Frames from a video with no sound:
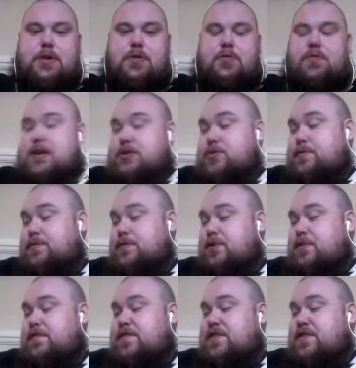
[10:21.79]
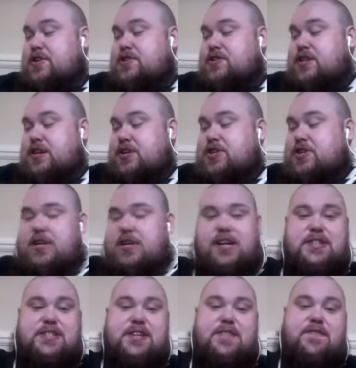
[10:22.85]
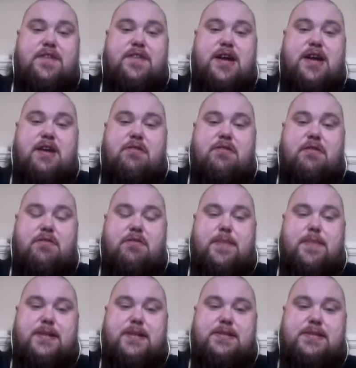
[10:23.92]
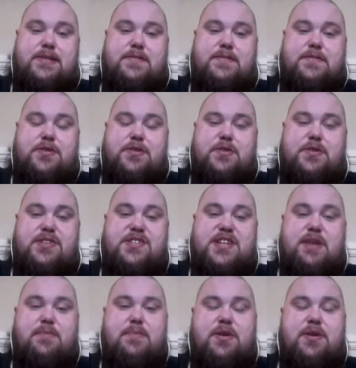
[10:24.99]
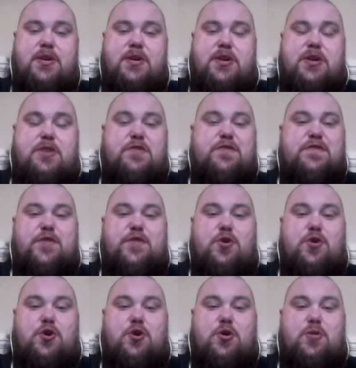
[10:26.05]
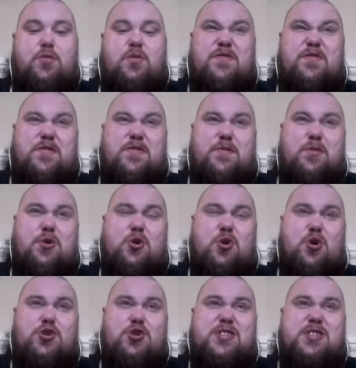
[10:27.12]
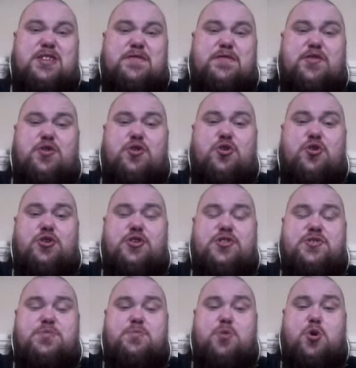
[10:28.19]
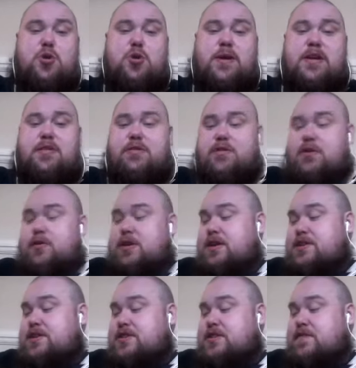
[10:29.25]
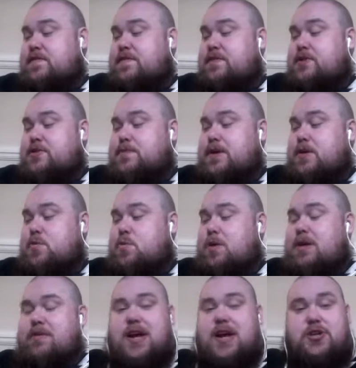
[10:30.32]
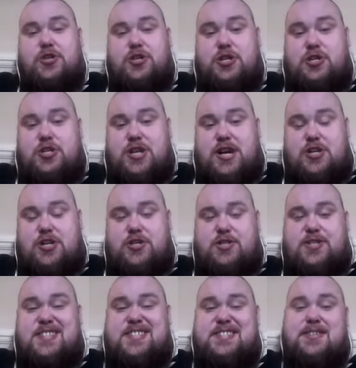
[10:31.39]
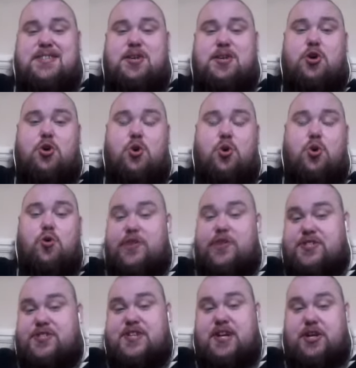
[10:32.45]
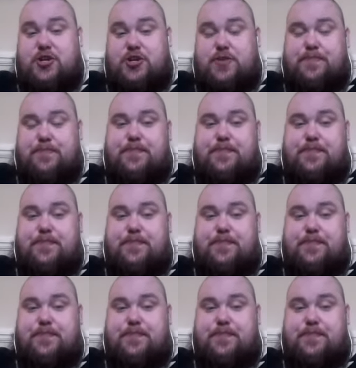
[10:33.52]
Right, so we've done the first section. Like I said, very repetitive. You're doing the same 4 chords in different orders all the way through. Now this is the first bit where it actually changes. This is the chorus section.